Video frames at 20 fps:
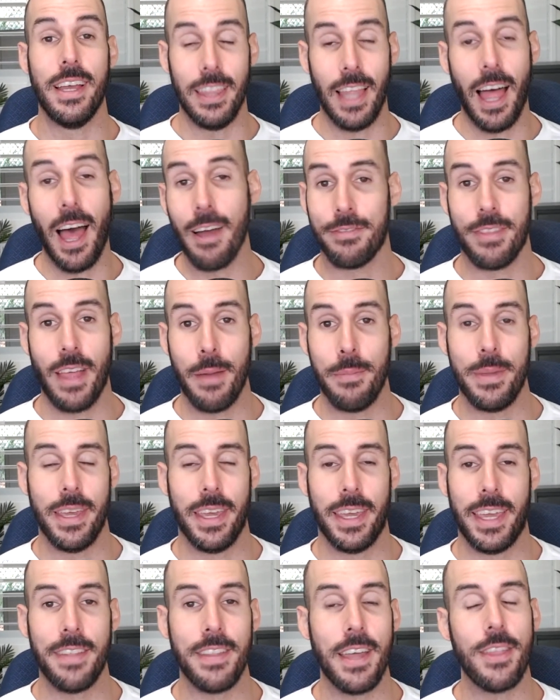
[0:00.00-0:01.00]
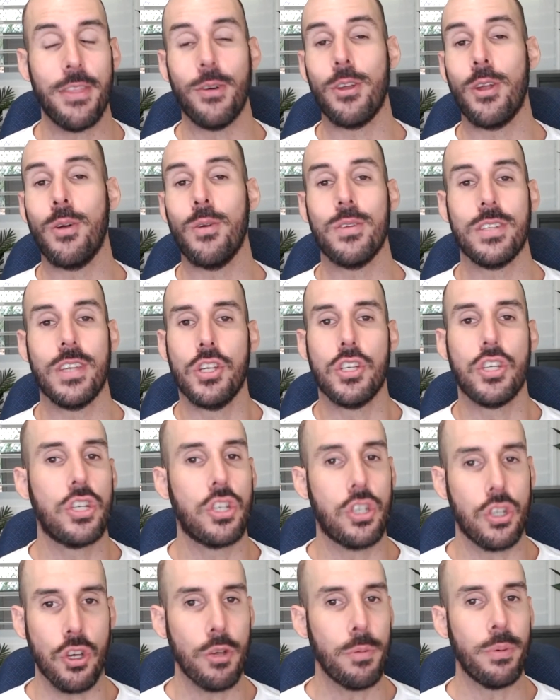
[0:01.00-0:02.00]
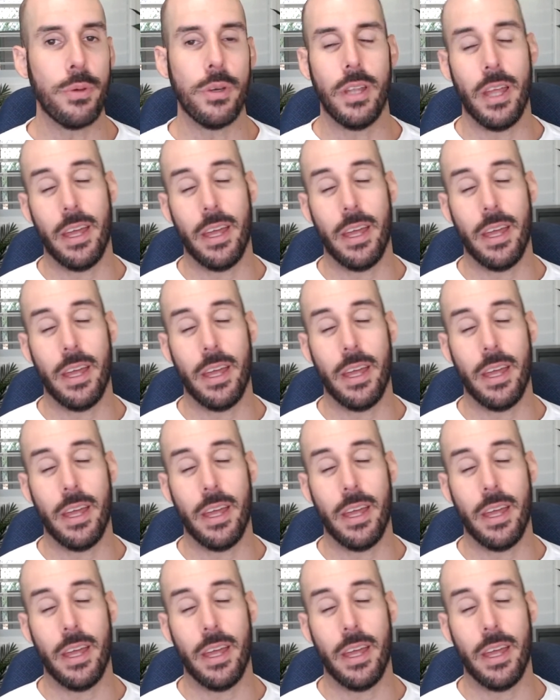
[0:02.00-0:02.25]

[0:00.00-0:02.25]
laughed at me again. They thought I was stupid.